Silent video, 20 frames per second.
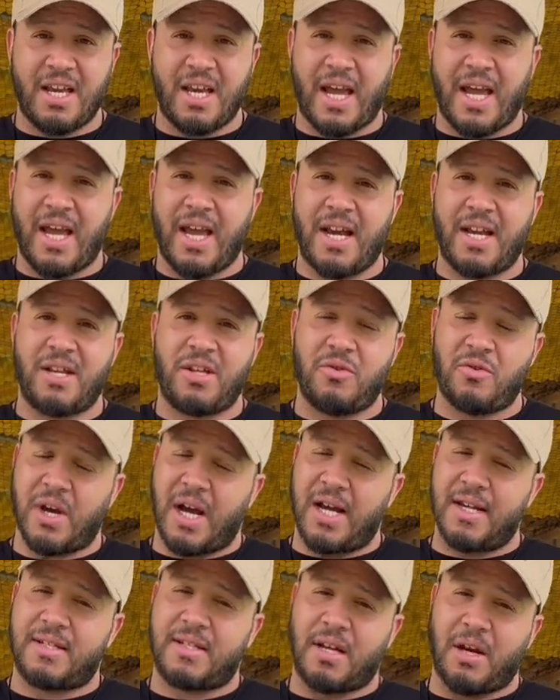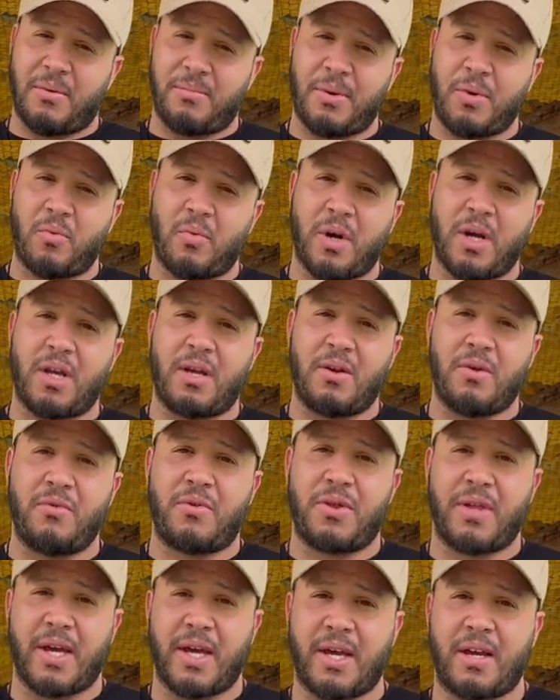and you guys tell me what you
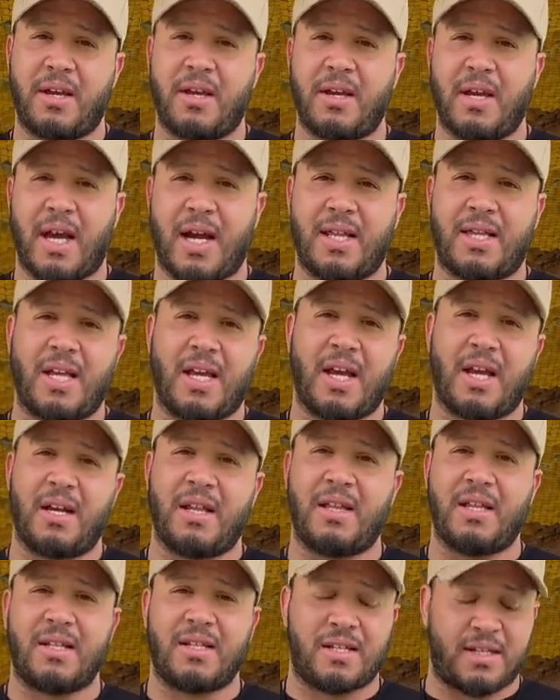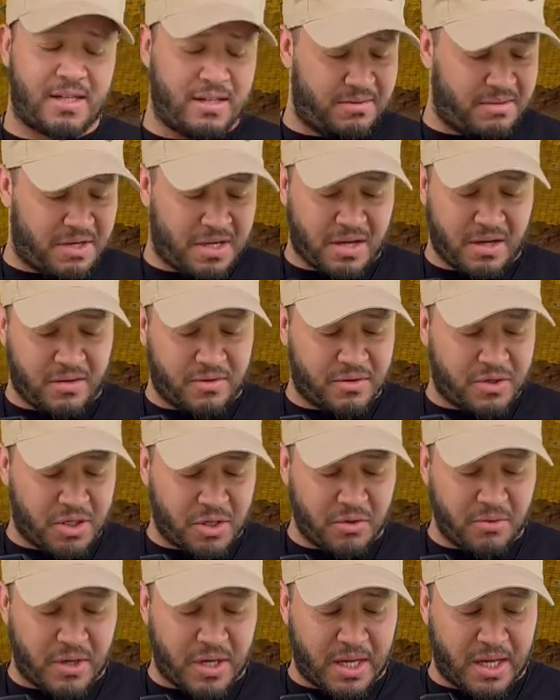think at the end of this
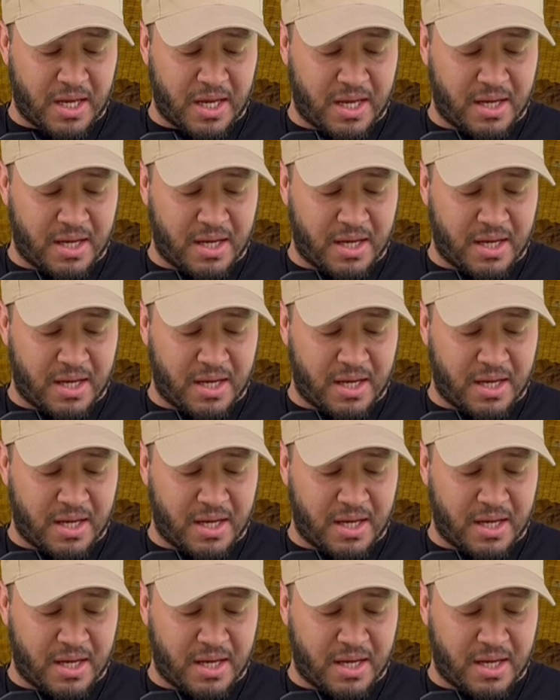shooting.